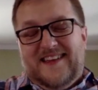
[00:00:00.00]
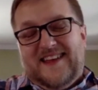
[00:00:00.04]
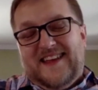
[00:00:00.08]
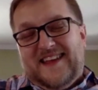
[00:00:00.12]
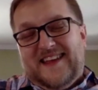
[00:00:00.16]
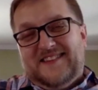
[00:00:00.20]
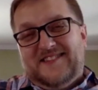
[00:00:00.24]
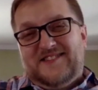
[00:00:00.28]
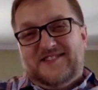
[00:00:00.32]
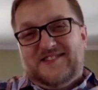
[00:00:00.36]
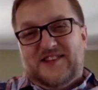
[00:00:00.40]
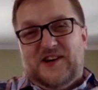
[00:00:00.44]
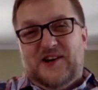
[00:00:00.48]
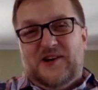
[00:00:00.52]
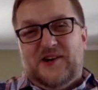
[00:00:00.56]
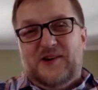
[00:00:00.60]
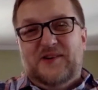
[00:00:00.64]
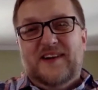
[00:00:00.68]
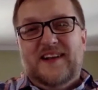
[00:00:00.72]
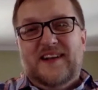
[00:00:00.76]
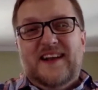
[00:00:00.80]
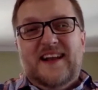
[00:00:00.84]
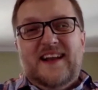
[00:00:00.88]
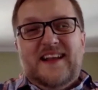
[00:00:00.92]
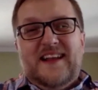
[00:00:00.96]

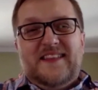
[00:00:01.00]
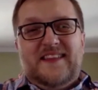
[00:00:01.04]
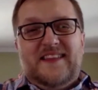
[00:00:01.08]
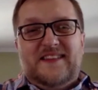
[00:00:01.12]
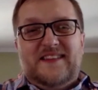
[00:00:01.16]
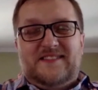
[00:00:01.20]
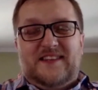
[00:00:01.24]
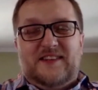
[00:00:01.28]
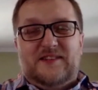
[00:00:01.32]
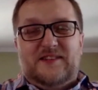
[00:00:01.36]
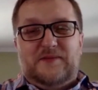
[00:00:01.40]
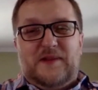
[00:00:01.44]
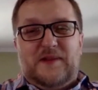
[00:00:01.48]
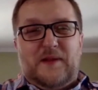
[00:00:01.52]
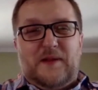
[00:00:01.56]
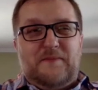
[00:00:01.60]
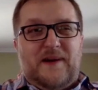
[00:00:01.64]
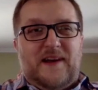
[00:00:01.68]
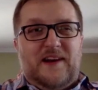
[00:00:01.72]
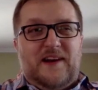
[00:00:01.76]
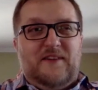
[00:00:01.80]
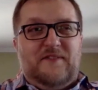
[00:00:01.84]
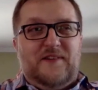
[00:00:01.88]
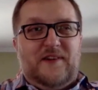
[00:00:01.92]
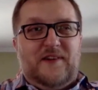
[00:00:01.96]
So this gives me the
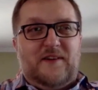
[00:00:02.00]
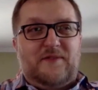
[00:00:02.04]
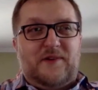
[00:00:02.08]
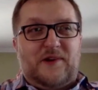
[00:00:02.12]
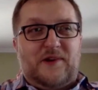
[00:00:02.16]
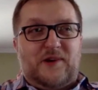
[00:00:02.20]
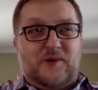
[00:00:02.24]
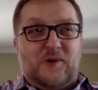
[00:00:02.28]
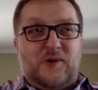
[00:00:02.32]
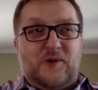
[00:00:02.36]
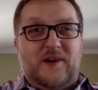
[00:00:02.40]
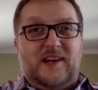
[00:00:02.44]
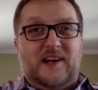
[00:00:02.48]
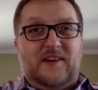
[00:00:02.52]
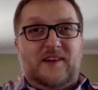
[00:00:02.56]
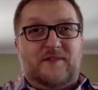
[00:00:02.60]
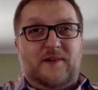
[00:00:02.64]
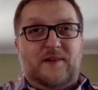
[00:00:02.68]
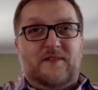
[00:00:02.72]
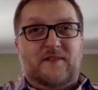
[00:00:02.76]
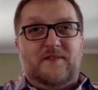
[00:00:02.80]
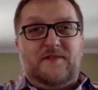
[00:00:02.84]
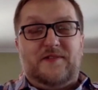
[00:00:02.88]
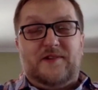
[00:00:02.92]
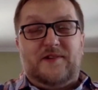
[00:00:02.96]
benefit of recording it
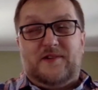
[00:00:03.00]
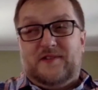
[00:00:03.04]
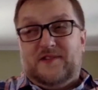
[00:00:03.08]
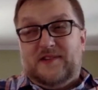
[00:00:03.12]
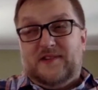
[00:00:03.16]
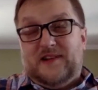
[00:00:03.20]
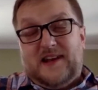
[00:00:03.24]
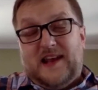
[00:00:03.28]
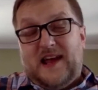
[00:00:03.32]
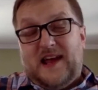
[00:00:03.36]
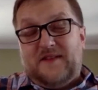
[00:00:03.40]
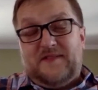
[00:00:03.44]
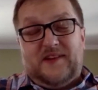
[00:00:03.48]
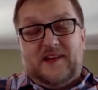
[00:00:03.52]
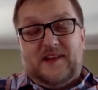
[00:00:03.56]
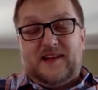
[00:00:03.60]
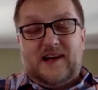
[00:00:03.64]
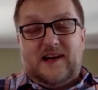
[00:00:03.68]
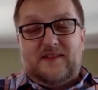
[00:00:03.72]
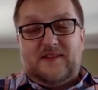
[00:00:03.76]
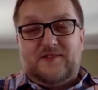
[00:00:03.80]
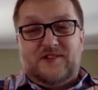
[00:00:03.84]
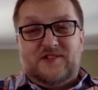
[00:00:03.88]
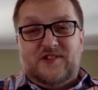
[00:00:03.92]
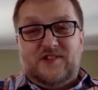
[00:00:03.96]
for and having a
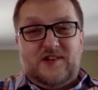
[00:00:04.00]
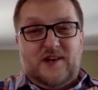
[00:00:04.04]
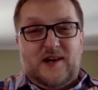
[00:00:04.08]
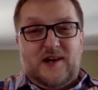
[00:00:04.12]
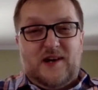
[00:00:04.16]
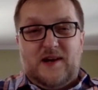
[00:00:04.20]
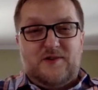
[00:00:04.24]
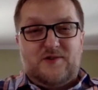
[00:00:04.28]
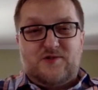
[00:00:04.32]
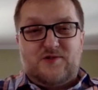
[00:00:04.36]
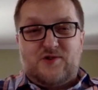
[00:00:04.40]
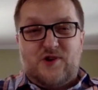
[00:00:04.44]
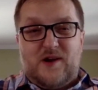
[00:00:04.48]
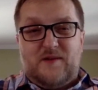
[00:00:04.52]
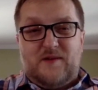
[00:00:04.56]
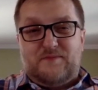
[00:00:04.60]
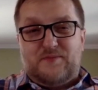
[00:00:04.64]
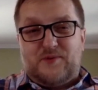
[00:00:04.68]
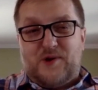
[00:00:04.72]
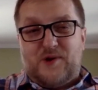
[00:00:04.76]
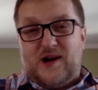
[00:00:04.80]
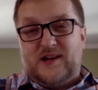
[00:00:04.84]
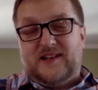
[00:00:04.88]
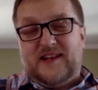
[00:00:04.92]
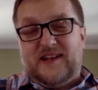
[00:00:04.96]
conversation and
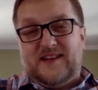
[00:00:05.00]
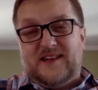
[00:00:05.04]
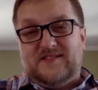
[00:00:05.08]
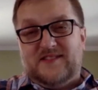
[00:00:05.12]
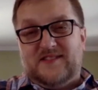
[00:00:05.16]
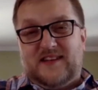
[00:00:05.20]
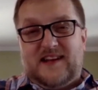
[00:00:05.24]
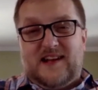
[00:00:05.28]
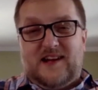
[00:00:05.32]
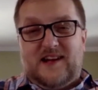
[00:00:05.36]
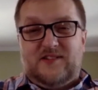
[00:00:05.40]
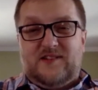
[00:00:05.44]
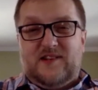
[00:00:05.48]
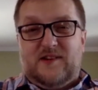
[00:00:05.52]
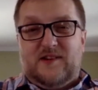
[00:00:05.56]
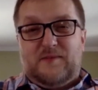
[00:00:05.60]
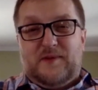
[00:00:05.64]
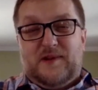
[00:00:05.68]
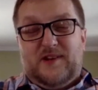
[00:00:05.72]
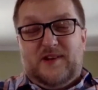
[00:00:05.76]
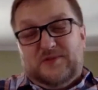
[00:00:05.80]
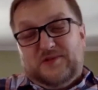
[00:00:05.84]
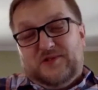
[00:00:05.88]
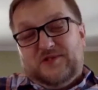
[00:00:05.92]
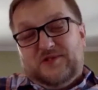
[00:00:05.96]
broadcasting it out to everybody
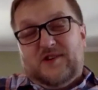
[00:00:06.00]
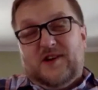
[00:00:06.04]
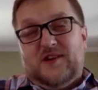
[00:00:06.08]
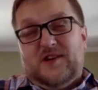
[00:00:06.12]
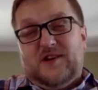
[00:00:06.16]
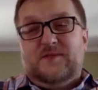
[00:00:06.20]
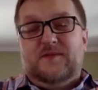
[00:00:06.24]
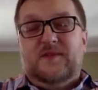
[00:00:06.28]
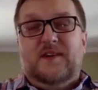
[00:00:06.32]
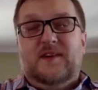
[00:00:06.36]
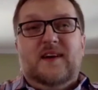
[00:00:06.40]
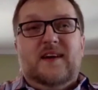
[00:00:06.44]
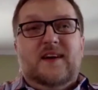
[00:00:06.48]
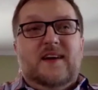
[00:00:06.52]
else, which is awesome.